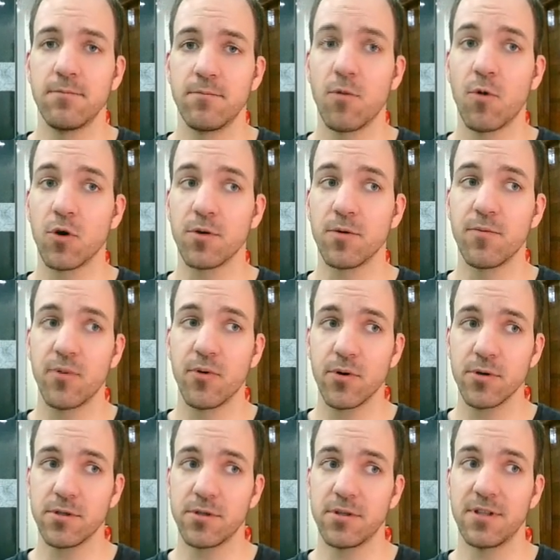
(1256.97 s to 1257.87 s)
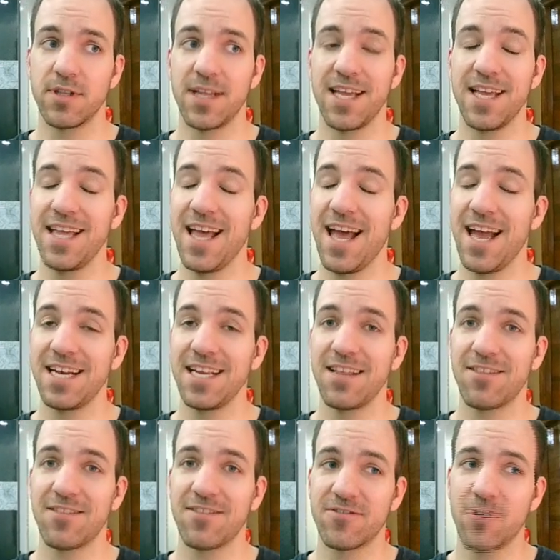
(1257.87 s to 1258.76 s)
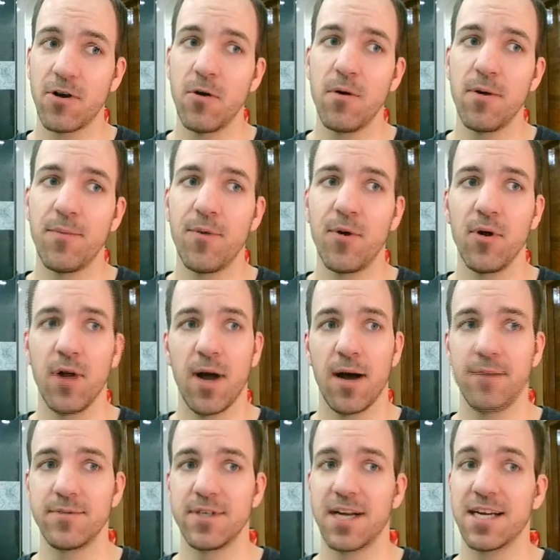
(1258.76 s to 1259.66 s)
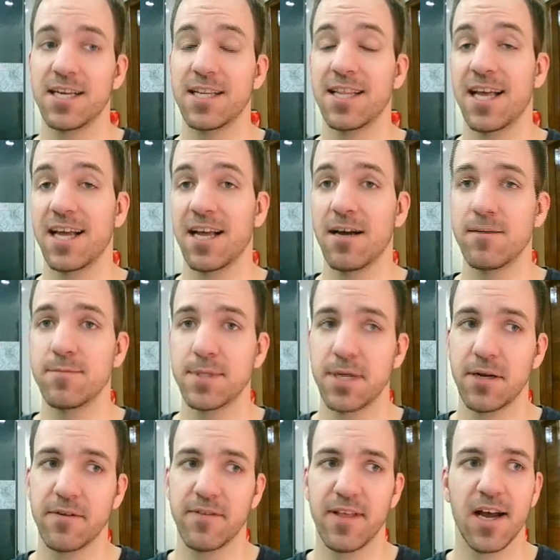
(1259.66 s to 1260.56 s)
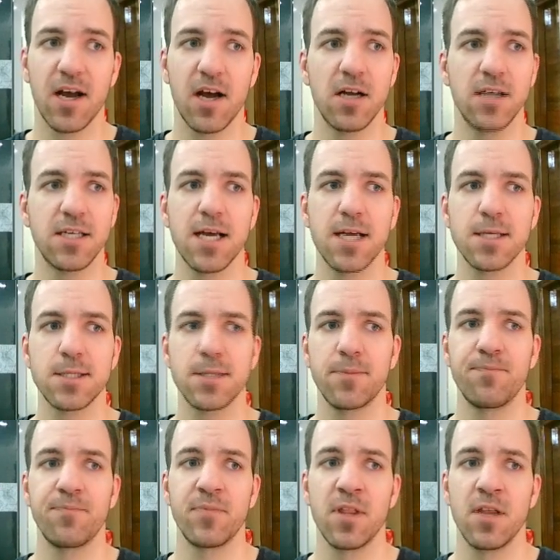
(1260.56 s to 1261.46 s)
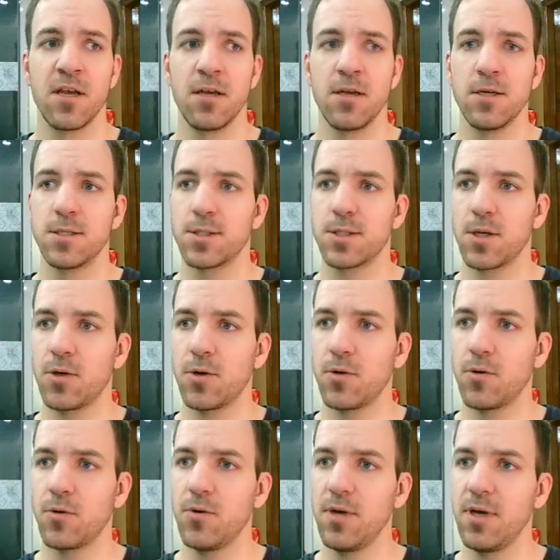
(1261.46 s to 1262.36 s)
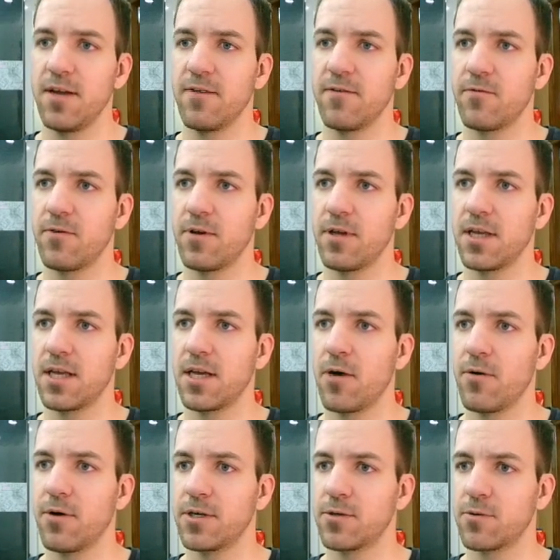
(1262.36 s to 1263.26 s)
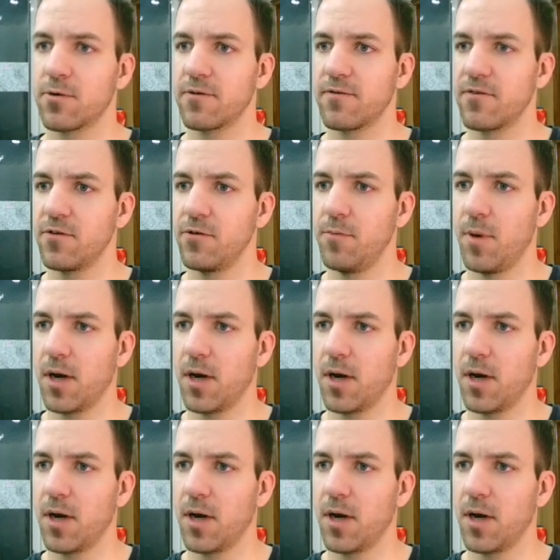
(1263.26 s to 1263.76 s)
more importantly, any throwable object that comes out of that context. So if we go into our view